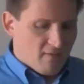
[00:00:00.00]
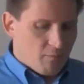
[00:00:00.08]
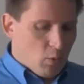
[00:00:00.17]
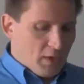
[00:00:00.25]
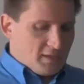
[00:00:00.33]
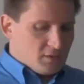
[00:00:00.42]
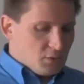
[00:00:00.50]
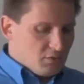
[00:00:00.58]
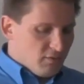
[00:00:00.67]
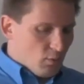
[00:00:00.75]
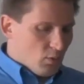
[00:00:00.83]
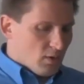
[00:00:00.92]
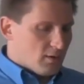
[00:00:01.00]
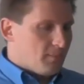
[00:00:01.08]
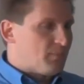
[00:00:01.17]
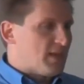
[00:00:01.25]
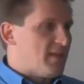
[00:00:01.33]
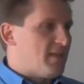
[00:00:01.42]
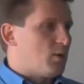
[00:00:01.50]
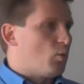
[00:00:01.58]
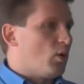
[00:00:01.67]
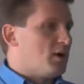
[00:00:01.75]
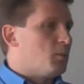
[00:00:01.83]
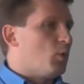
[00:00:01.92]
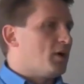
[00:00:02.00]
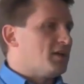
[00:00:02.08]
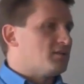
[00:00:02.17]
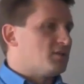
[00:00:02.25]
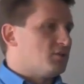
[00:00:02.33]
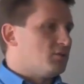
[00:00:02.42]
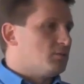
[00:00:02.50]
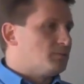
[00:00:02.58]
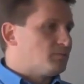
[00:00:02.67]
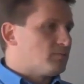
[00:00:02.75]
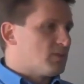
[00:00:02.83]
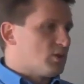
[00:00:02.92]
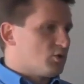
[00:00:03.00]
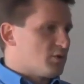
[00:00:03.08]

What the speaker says: we have 0.24 and then 1.2.